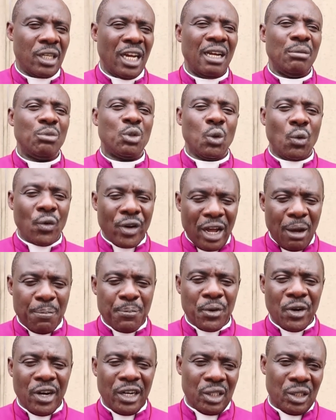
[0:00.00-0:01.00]
time to
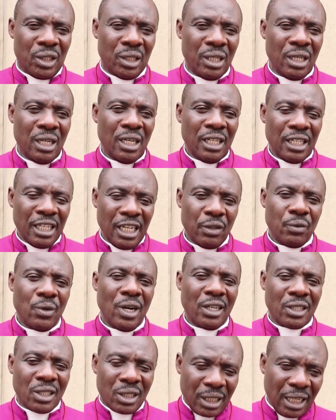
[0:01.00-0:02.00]
reappraise and
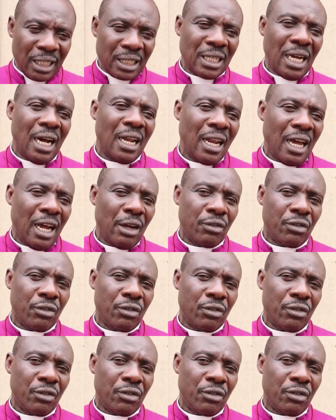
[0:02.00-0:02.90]
reassess our life.